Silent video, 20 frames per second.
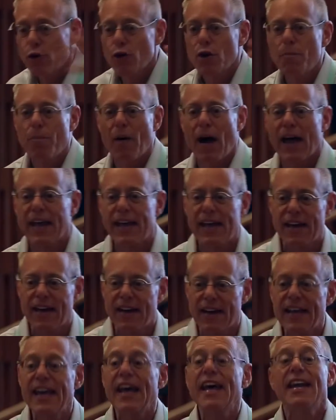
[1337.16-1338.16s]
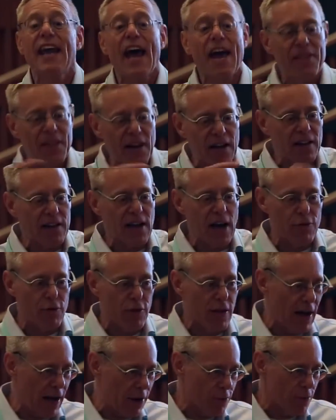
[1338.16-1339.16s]
then you're going to buy again and again, and then I'll
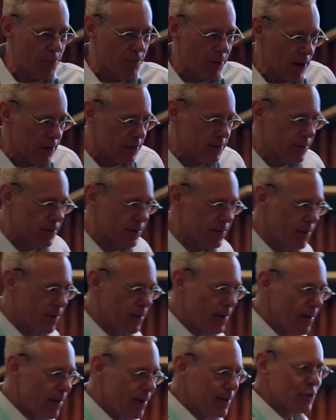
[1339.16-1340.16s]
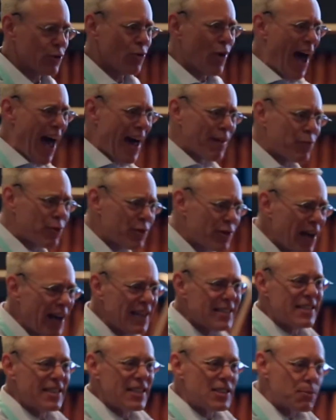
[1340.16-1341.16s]
cover the $100. So
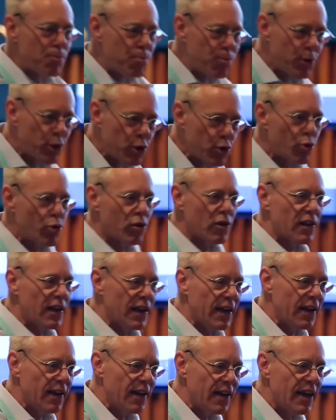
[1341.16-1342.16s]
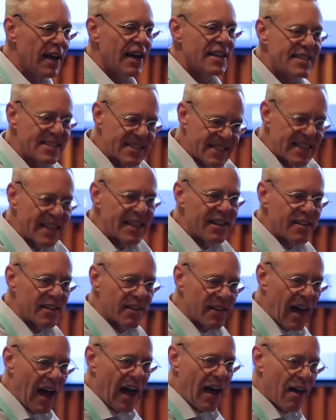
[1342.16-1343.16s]
advertising is purely a signal